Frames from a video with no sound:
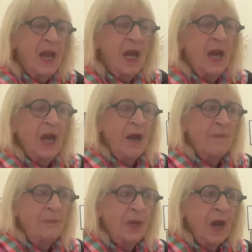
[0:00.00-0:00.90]

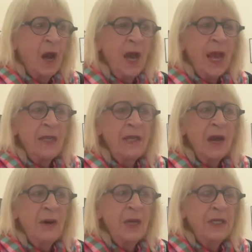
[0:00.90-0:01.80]
But I had
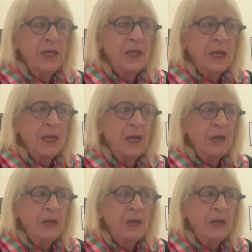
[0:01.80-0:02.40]
no idea